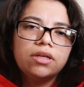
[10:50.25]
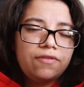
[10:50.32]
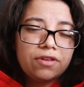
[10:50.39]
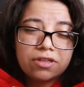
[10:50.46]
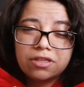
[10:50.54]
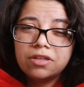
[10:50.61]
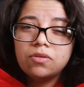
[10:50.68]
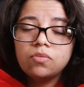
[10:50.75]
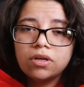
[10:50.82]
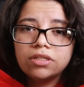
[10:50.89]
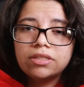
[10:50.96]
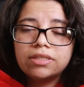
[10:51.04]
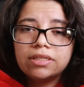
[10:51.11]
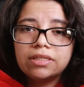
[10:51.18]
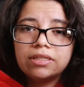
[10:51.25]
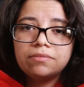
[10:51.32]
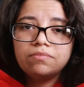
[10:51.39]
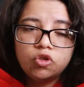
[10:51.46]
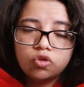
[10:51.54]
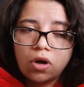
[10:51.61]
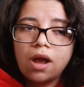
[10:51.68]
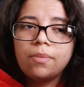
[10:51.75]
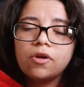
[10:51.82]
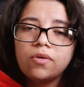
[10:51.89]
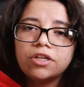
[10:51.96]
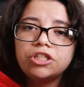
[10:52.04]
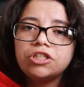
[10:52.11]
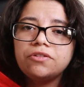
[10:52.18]
If you still want to drop a
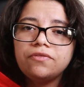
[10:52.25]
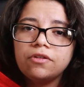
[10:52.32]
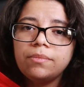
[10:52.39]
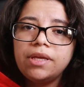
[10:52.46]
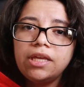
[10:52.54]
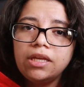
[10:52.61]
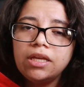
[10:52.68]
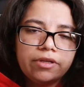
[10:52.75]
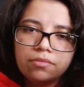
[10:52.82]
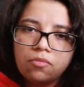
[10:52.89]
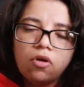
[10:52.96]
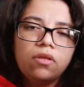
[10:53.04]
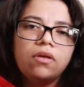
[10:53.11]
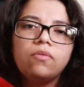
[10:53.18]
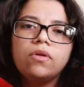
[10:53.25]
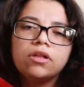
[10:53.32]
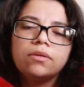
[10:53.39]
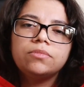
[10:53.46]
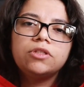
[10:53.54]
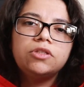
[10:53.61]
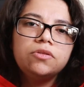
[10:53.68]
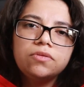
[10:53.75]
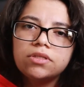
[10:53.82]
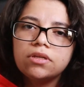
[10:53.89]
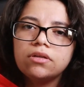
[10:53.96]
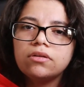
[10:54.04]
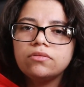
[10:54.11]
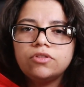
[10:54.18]
question for me, you're more than welcome to do
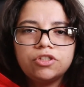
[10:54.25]
so.